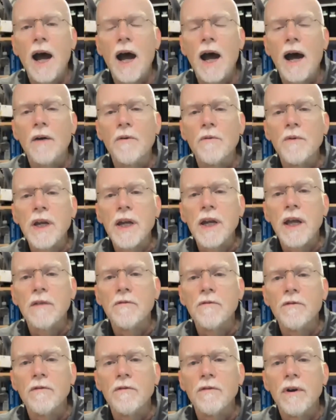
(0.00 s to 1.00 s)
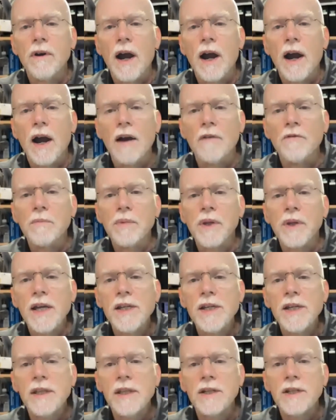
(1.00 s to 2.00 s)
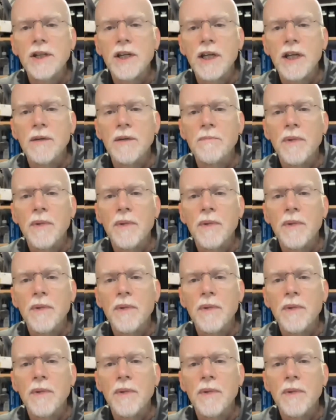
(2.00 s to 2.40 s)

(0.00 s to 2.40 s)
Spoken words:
we can replace the gene,